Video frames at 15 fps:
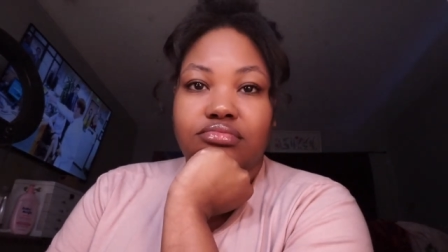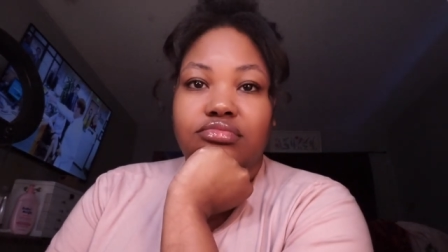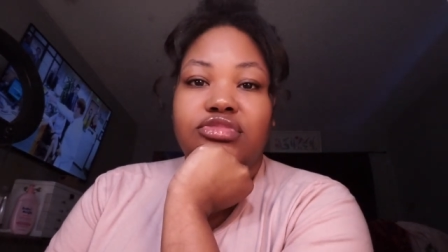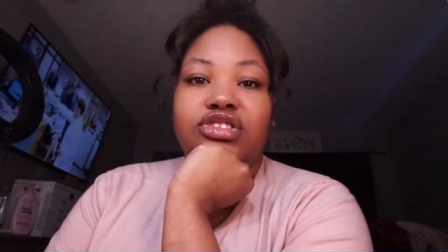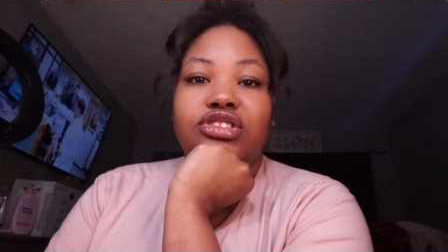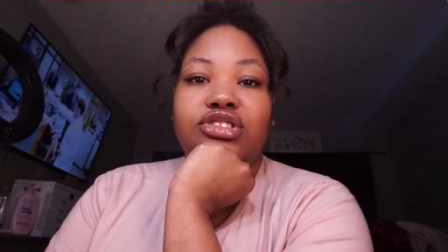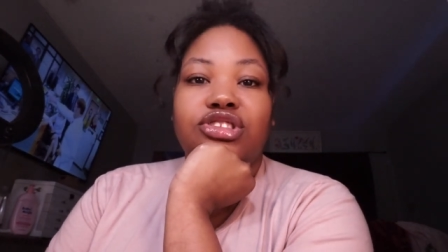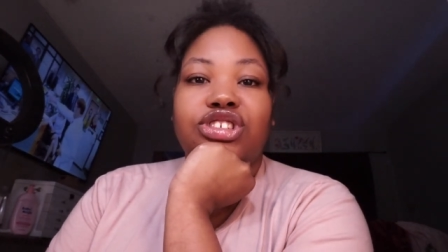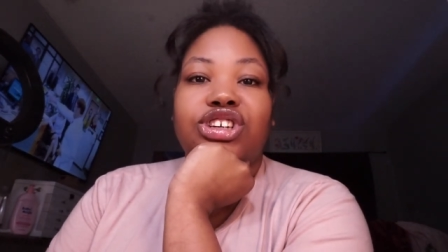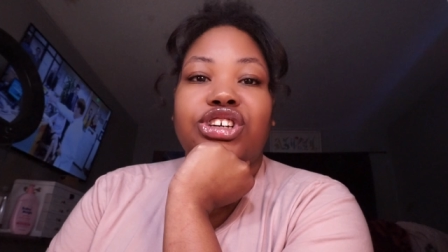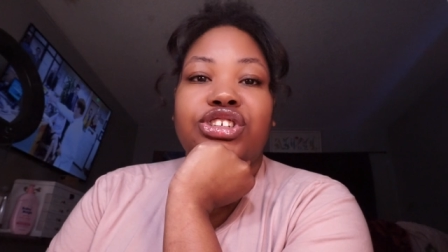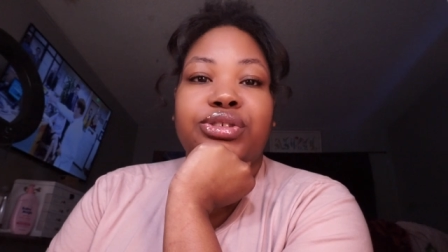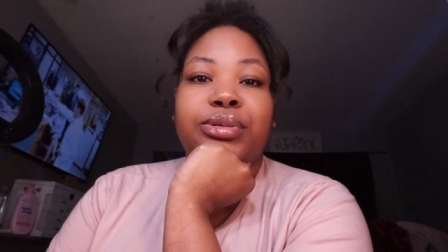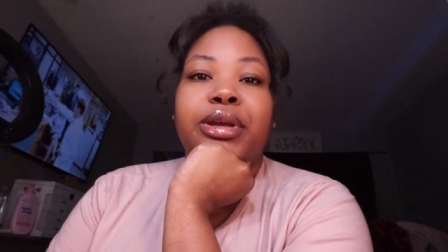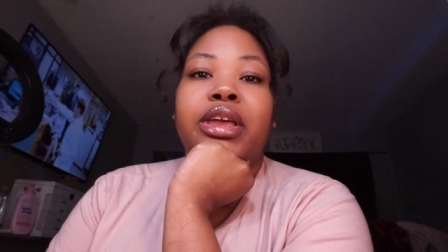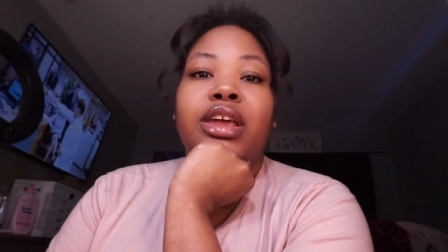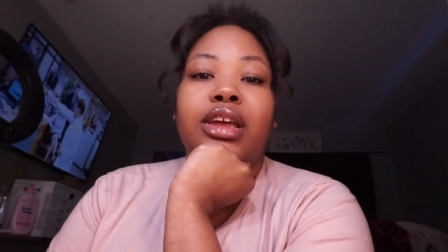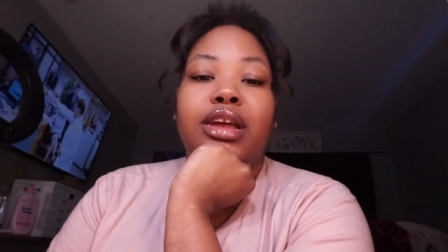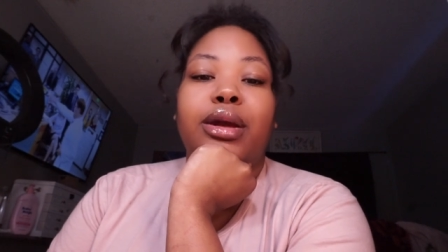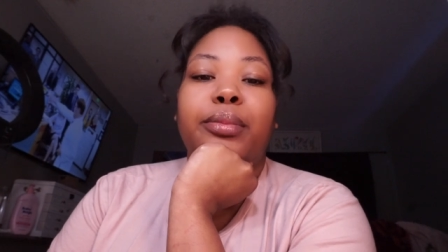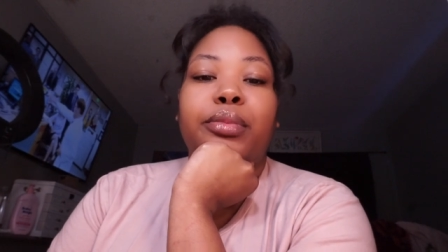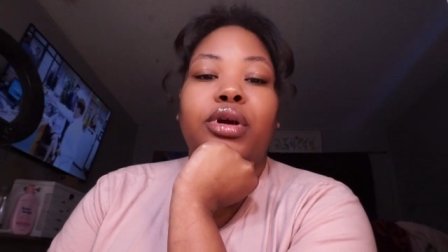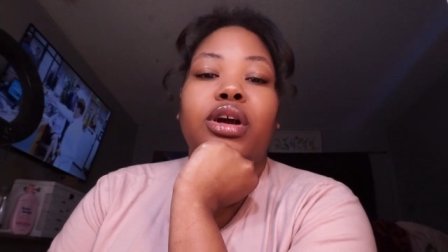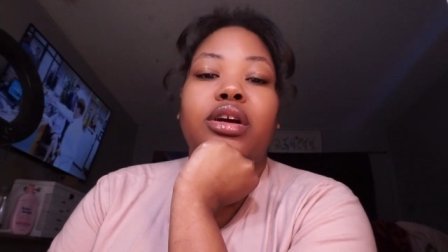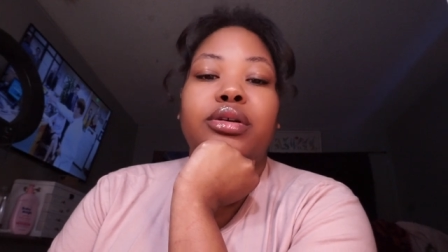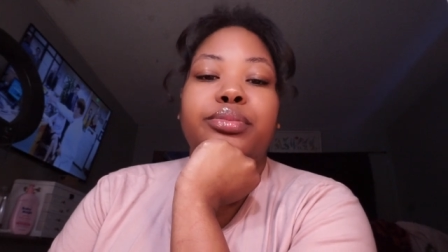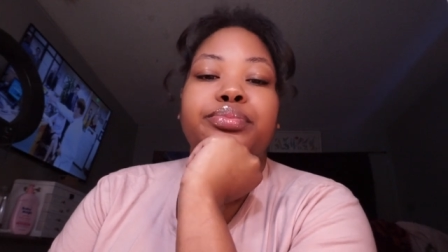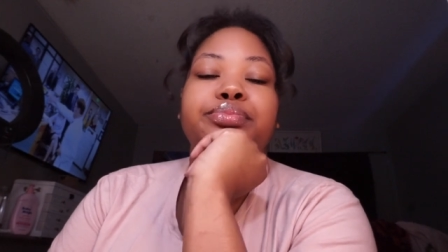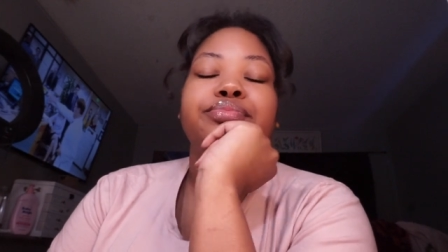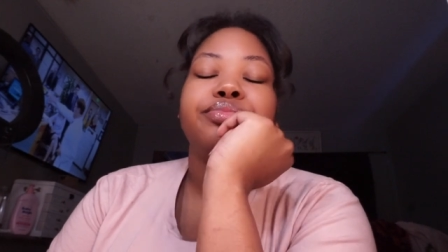I need to charge my camera.